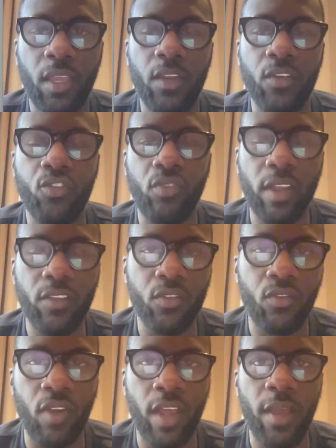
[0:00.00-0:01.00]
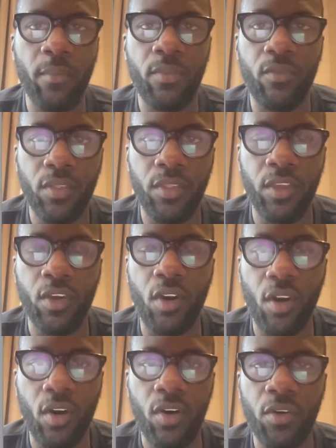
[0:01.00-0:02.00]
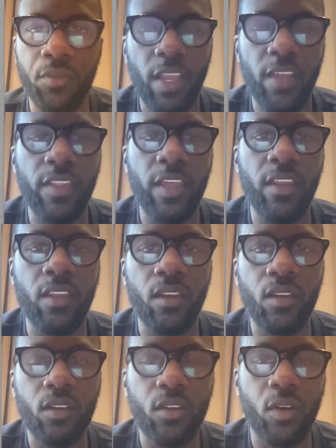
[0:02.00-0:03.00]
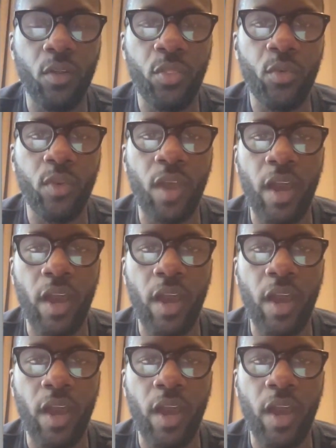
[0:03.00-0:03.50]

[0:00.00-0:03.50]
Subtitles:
It'll transcribe the call and then go through an